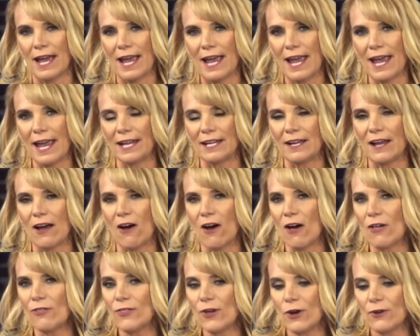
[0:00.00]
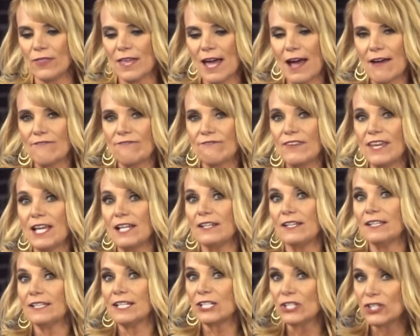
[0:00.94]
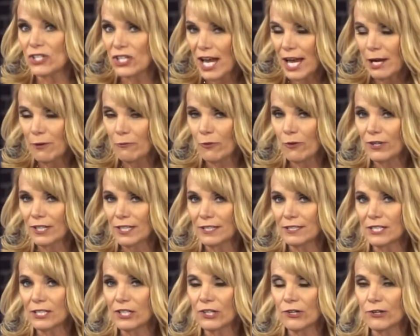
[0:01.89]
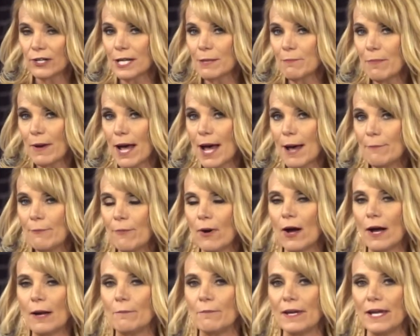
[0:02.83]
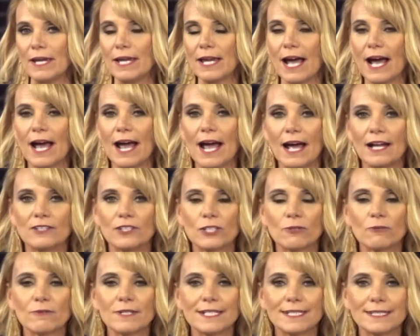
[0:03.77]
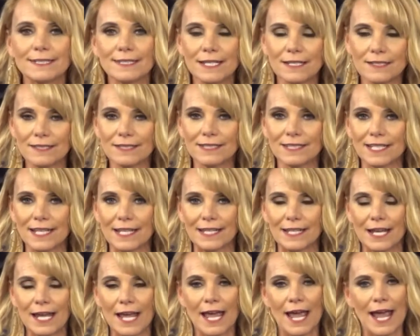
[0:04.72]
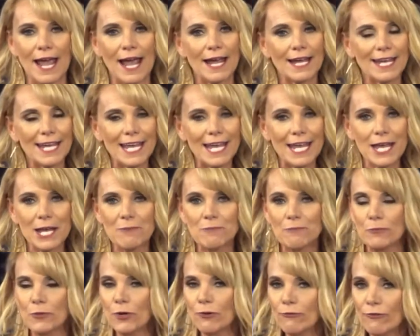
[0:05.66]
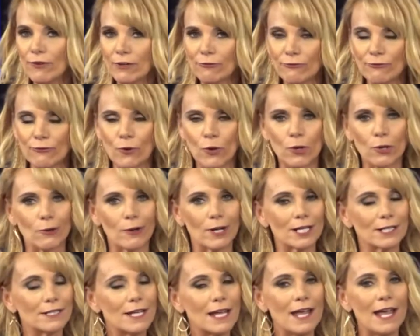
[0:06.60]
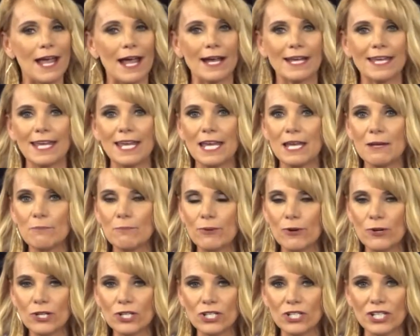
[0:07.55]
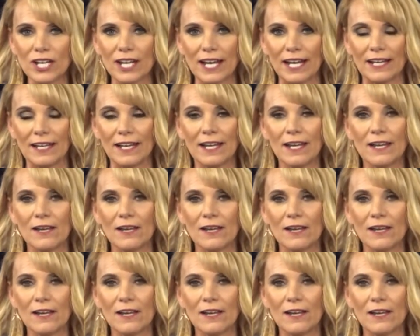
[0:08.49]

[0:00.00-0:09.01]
And although that feeling of shame wanted to creep up on me, I had to resist it and keep moving forward and keep pushing